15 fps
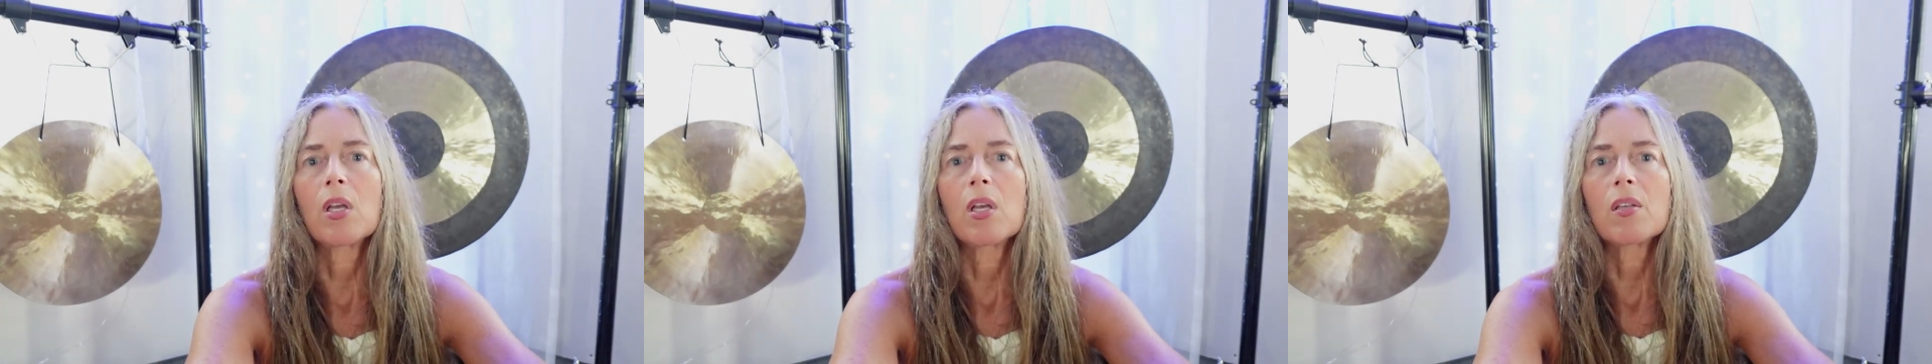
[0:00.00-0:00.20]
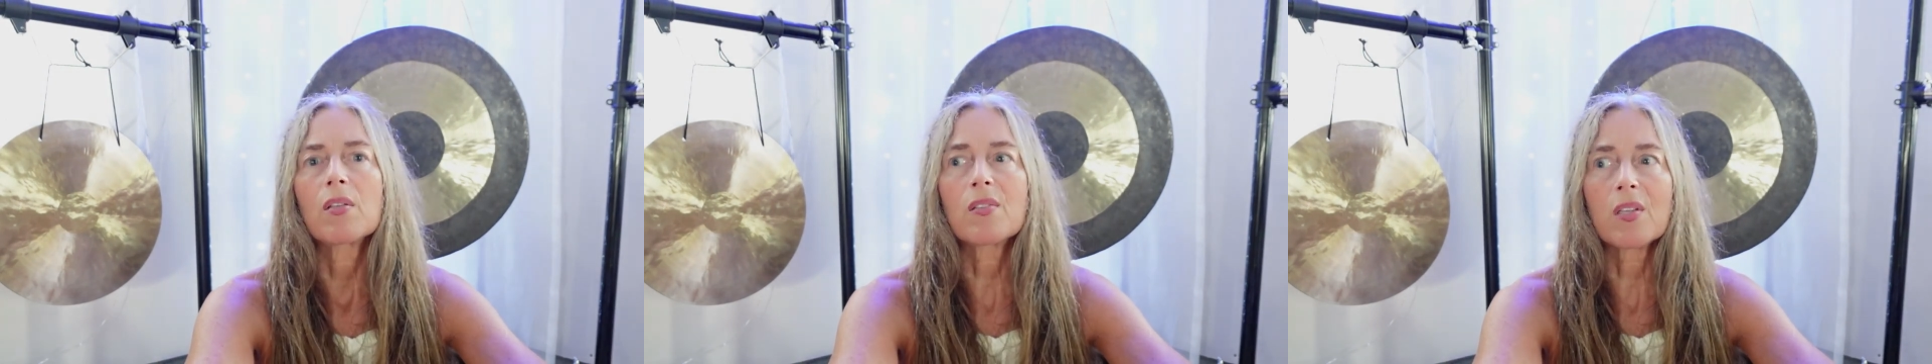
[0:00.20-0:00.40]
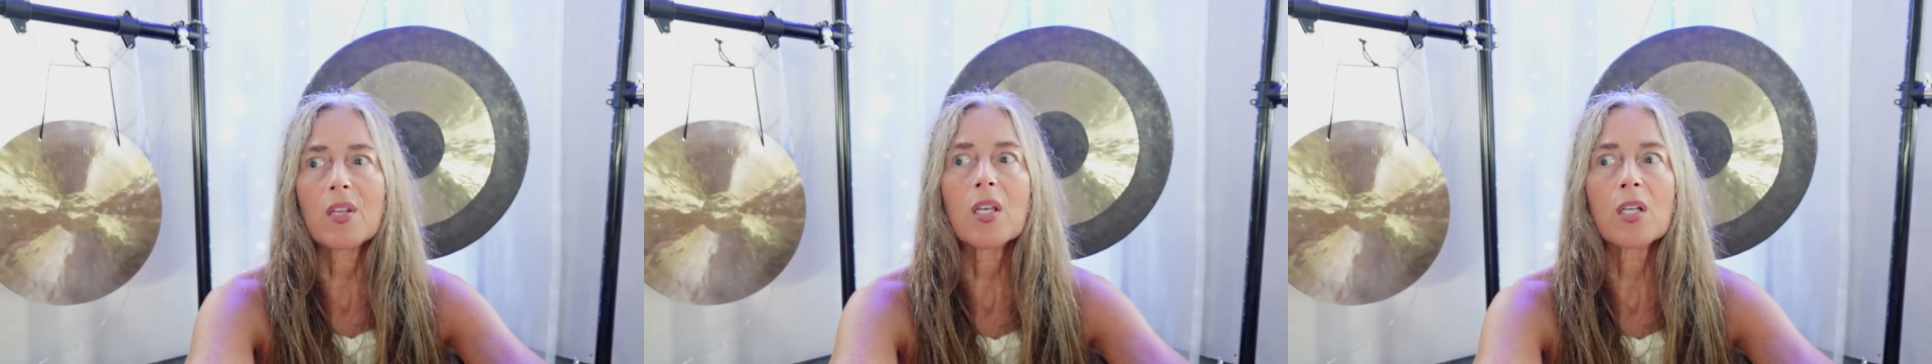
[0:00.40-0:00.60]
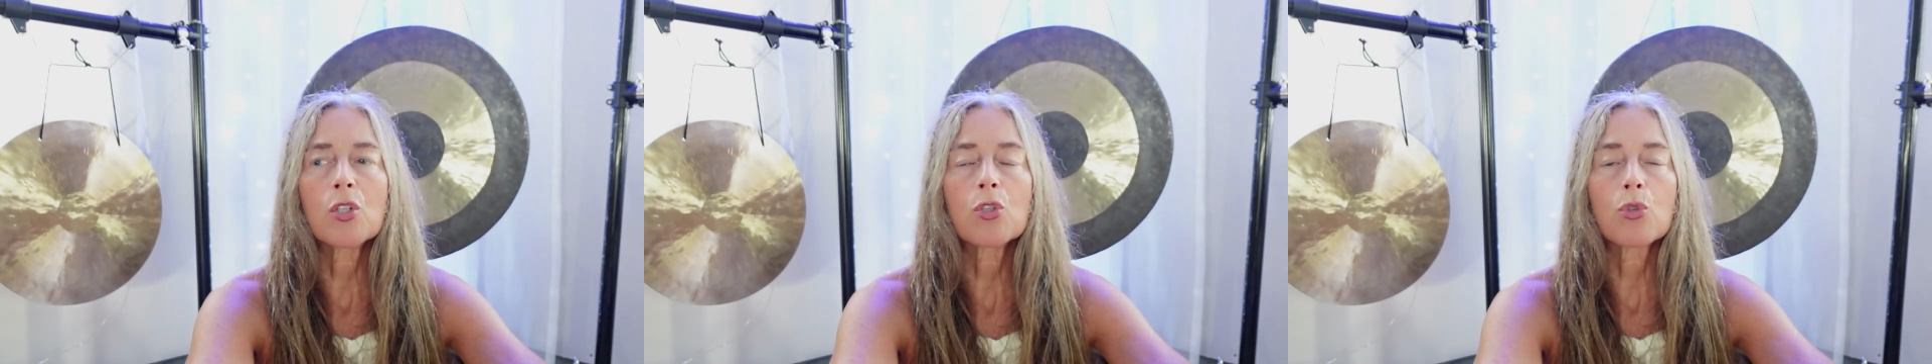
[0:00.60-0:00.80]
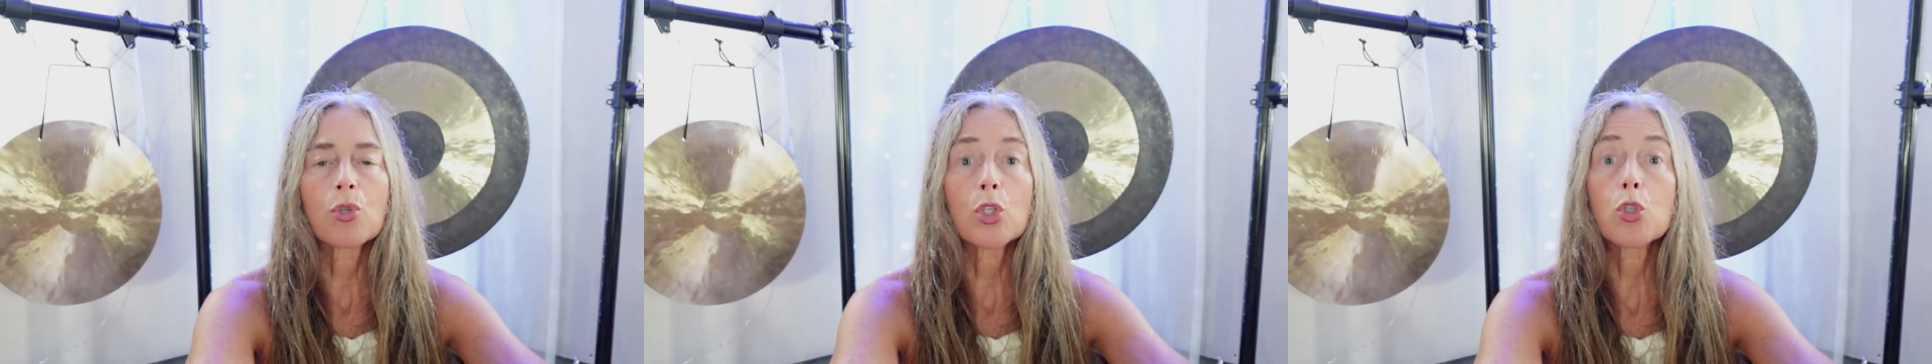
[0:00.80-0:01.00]
Sitting
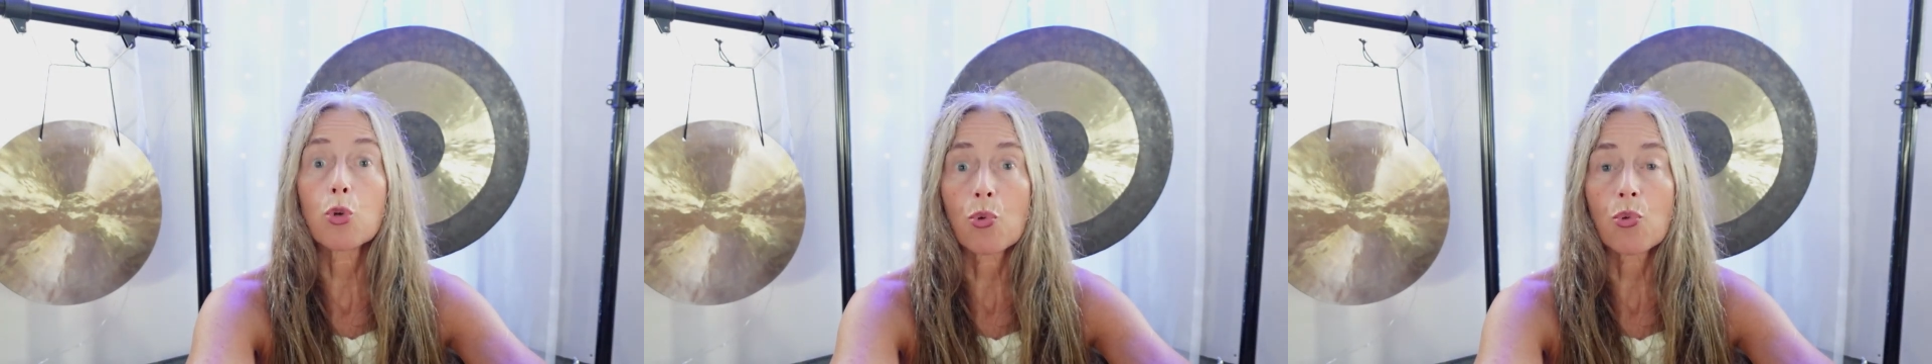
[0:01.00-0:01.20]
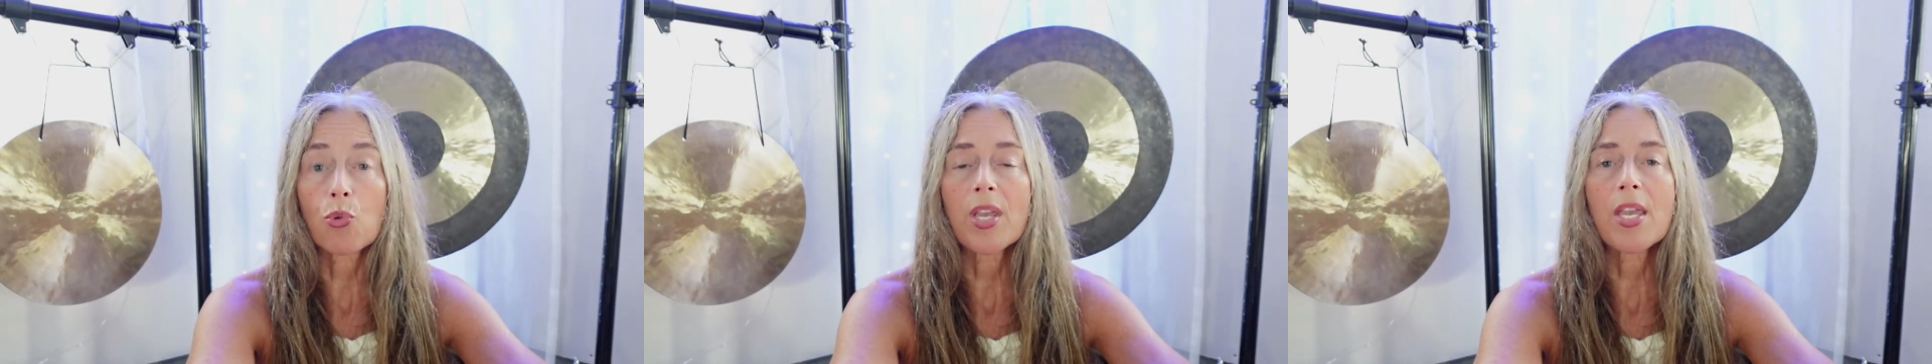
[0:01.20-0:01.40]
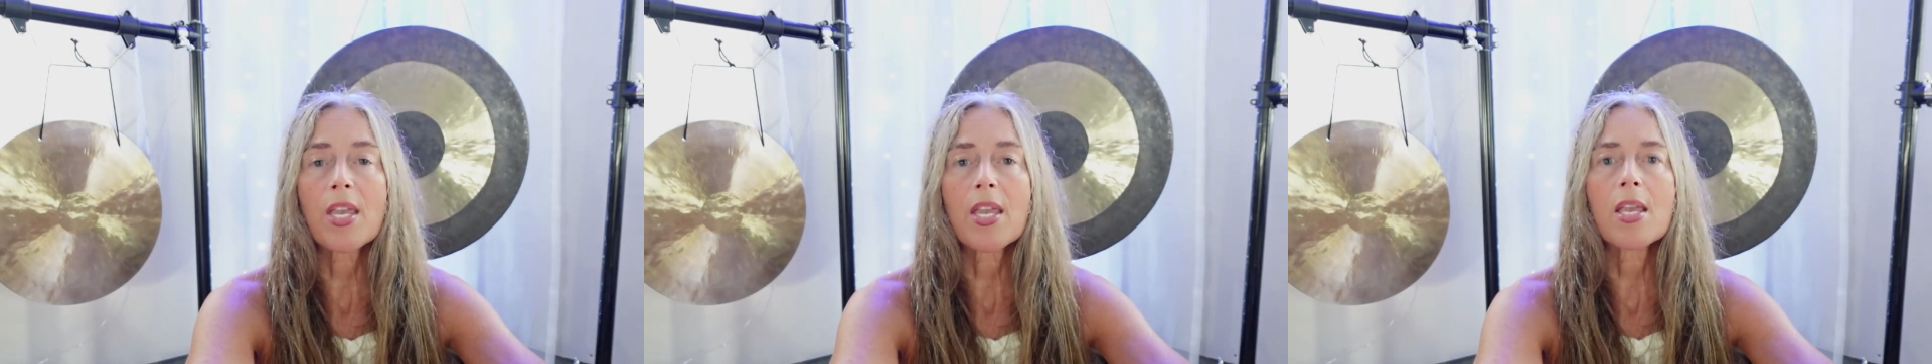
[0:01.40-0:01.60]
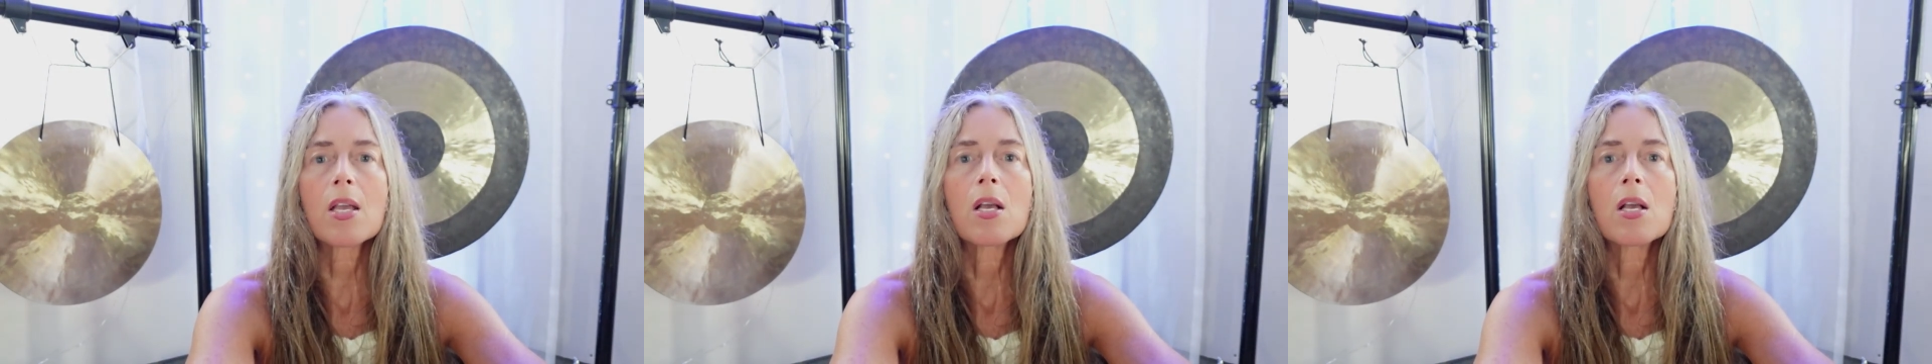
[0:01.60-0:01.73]
under a tree